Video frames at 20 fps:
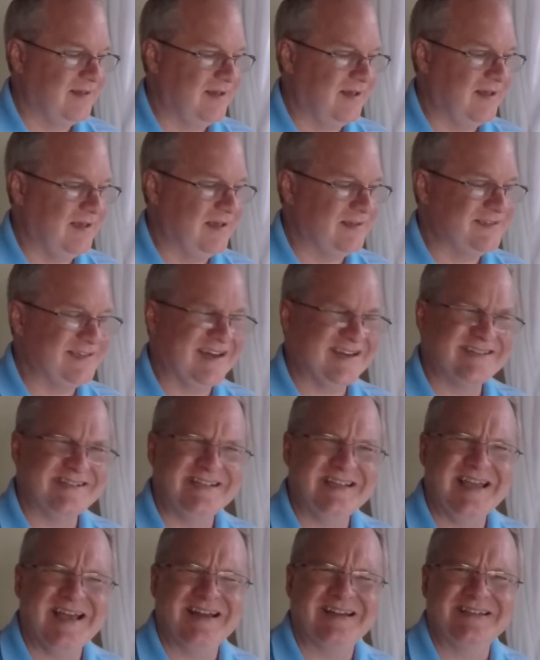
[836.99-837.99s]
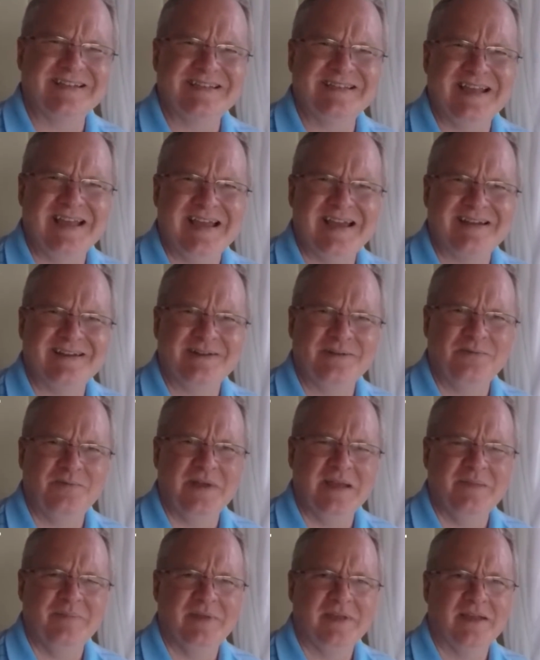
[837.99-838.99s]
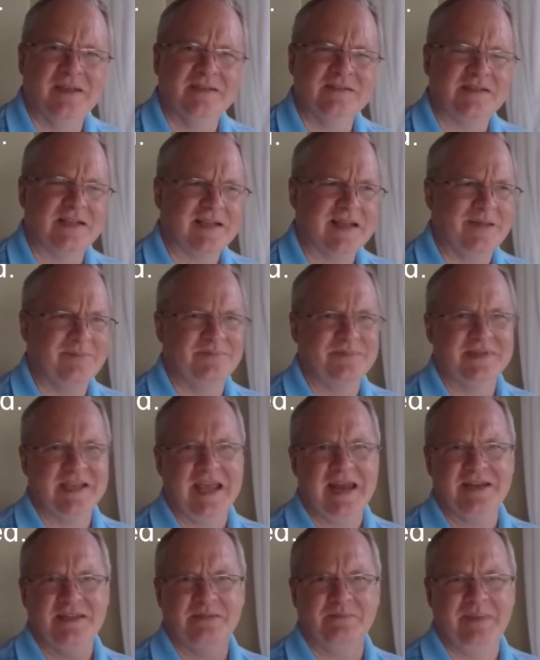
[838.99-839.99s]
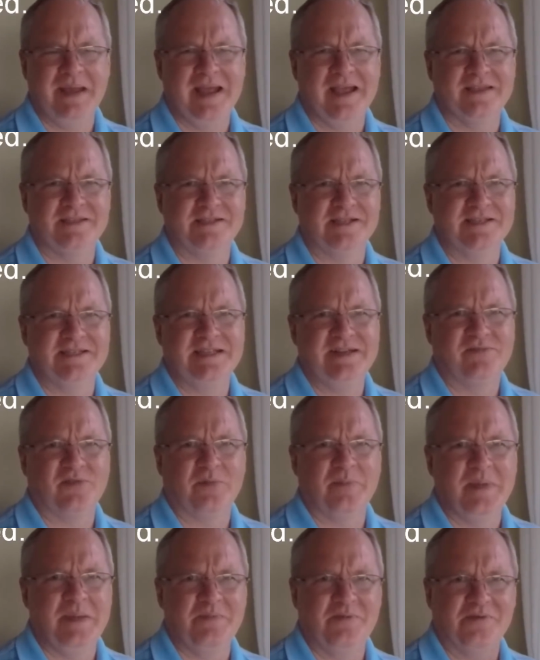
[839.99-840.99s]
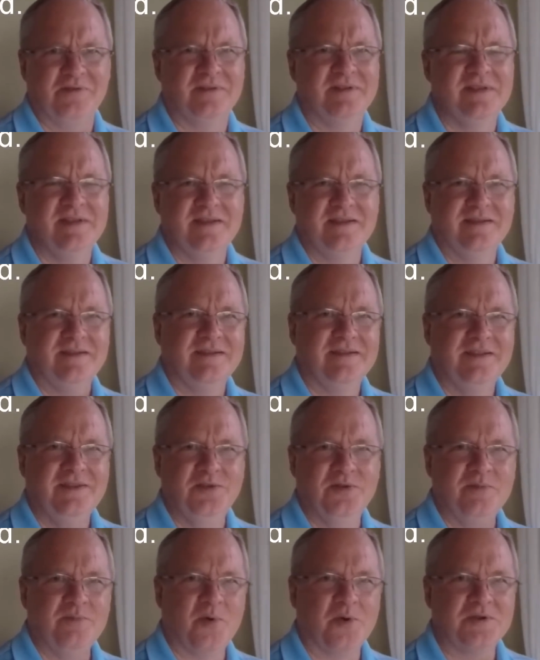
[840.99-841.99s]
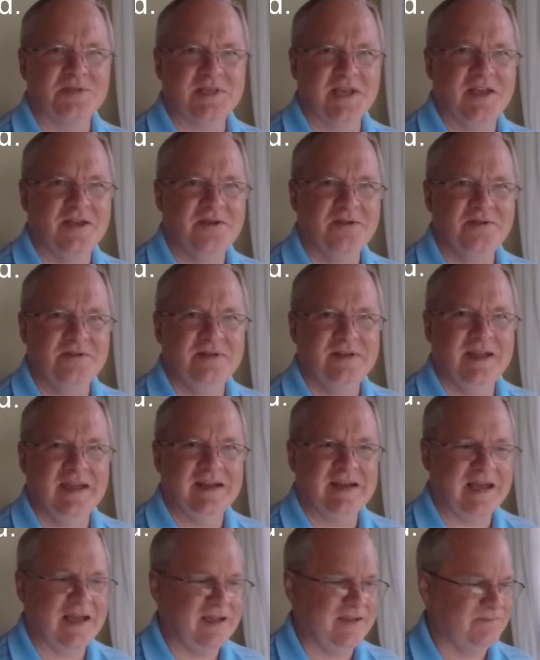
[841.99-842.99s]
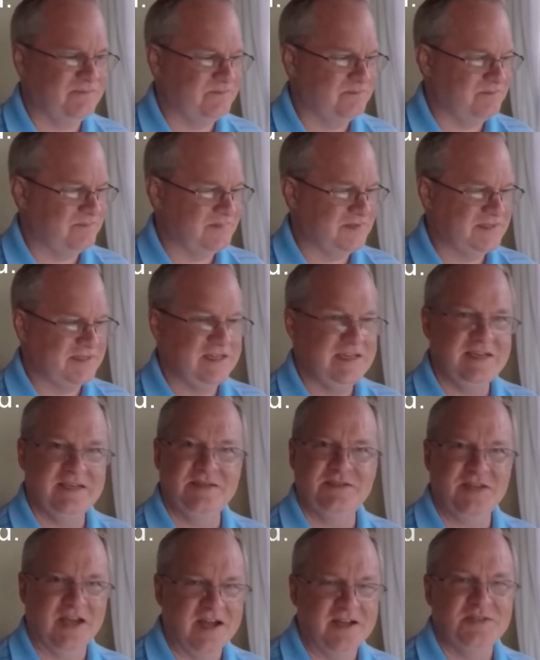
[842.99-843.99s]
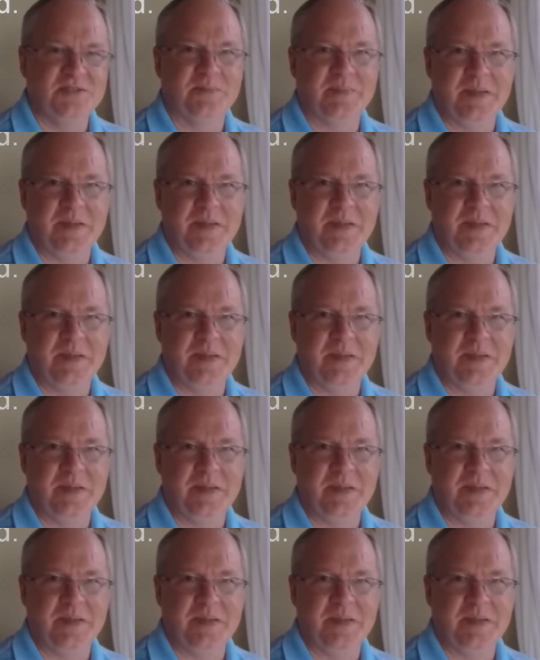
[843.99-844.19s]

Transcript: It's actually kind of sad in a way, because like I'm scanning the bands, listening for people doing Morse code, and I see tons of